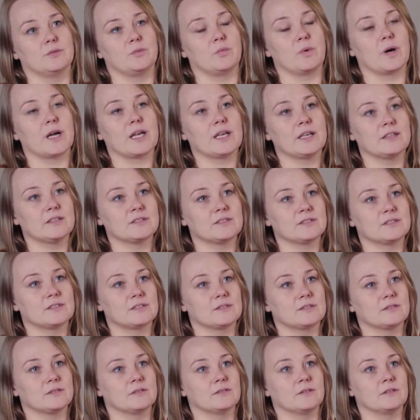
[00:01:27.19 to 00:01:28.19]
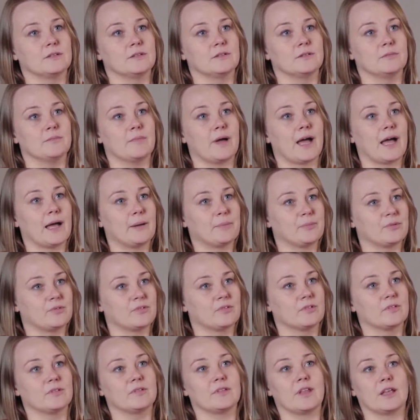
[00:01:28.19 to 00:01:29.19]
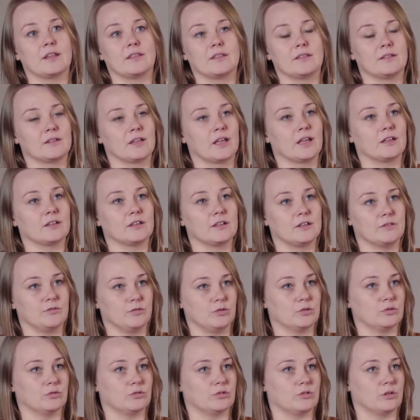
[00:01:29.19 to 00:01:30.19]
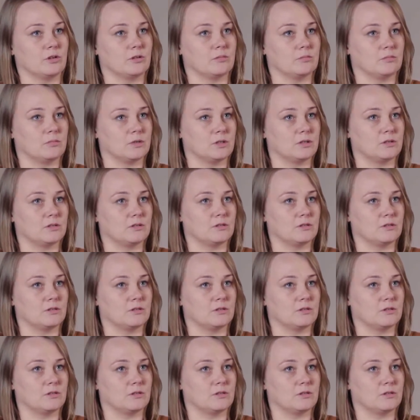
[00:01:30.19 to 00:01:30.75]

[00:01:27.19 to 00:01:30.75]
ways, maps that can give you some